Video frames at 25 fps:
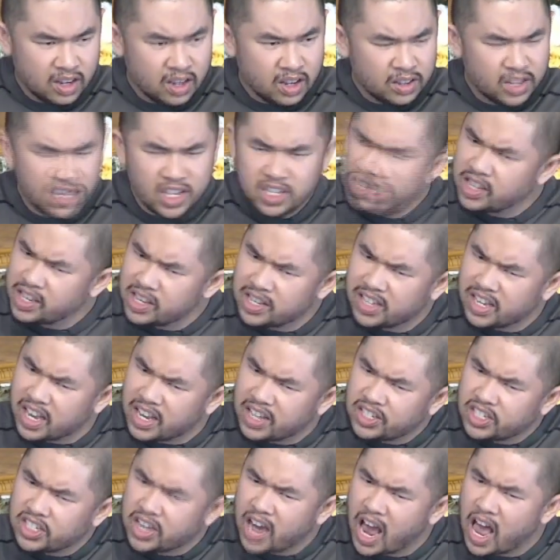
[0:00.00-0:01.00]
This is a
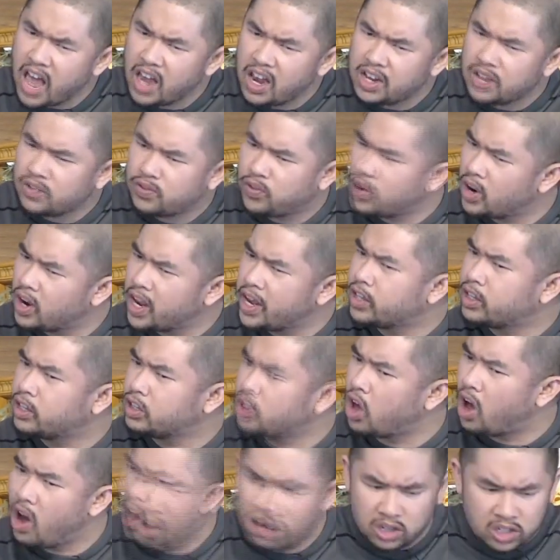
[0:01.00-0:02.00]
challenge for like
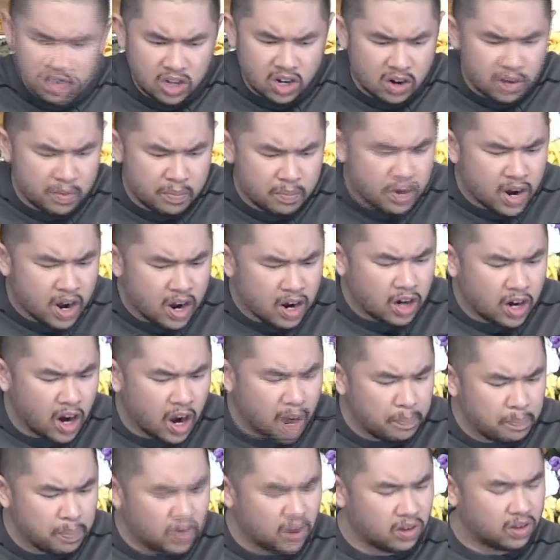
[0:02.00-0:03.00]
long-term
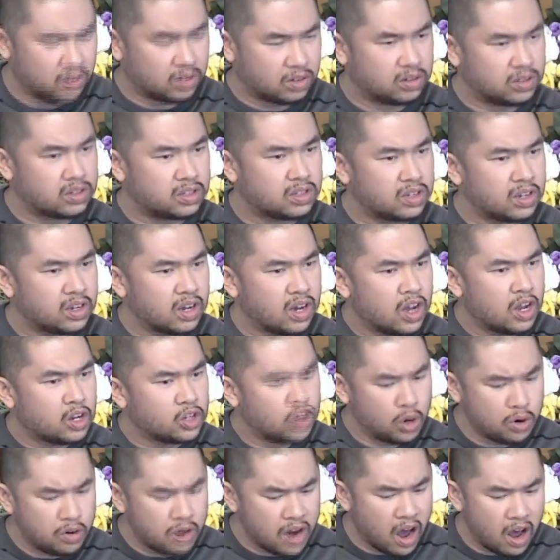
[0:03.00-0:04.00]
couples,
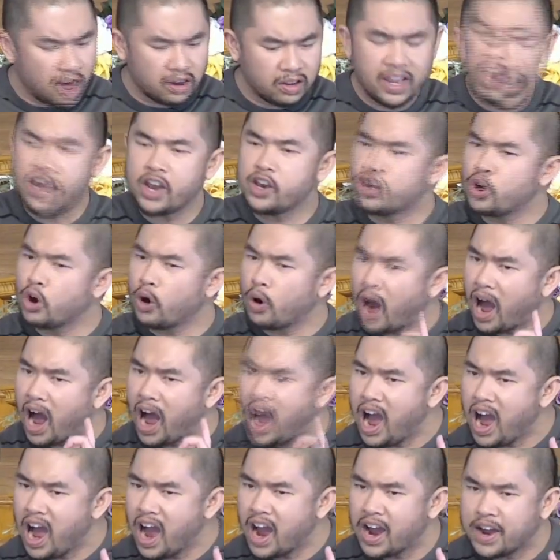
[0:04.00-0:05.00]
to not let your
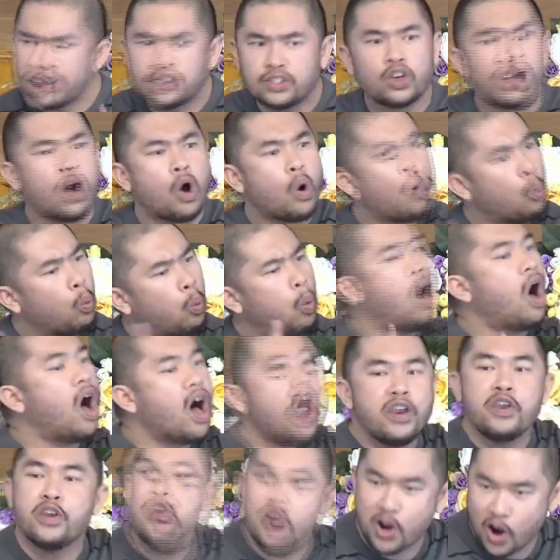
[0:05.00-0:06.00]
eyes
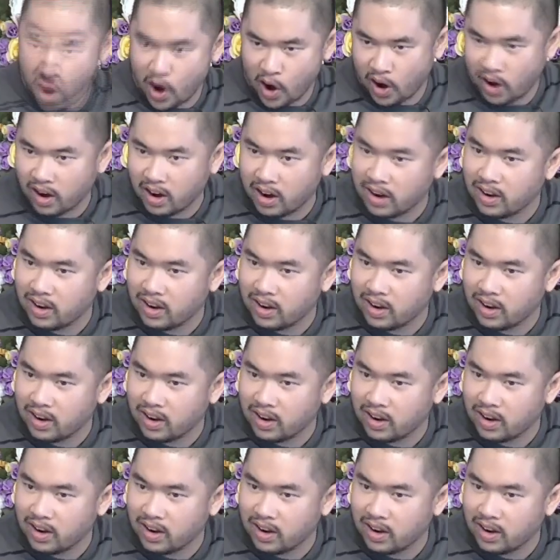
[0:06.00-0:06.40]
wander.